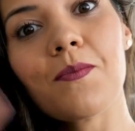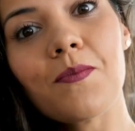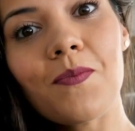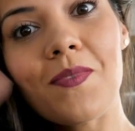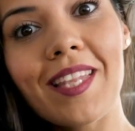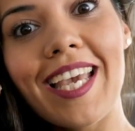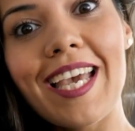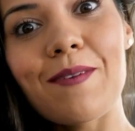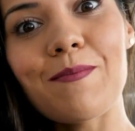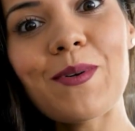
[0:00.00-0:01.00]
main
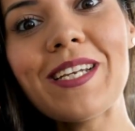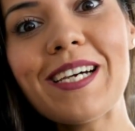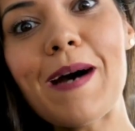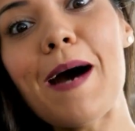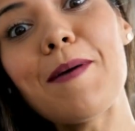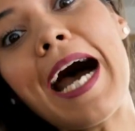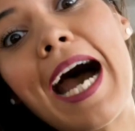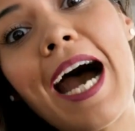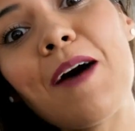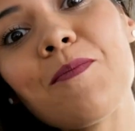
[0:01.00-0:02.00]
floor. Some social
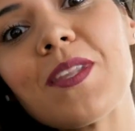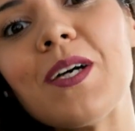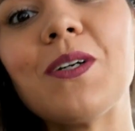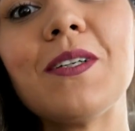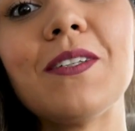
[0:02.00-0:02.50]
media users